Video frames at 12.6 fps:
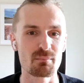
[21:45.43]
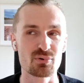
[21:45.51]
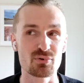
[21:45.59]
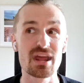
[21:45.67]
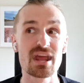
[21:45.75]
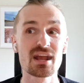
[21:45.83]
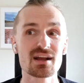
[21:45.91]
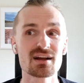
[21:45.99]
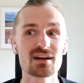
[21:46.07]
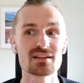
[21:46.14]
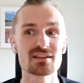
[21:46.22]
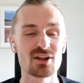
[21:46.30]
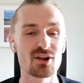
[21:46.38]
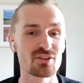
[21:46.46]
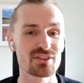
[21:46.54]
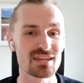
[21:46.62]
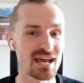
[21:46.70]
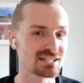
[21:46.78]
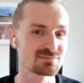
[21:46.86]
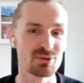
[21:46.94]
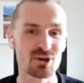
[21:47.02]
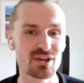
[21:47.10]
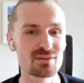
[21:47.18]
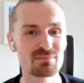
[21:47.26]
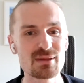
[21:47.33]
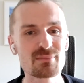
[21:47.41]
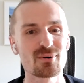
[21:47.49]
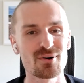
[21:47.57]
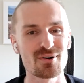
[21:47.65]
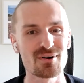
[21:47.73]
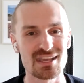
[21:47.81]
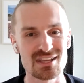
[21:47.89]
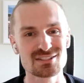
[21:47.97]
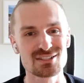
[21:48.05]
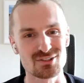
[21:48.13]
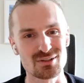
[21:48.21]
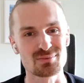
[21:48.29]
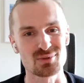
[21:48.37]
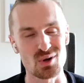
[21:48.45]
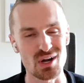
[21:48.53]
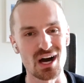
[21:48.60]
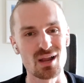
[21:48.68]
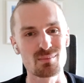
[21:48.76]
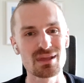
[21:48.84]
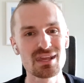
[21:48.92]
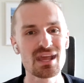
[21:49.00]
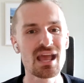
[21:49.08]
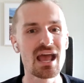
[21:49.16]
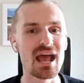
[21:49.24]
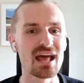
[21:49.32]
bring you know the next billion people into the crypto economy,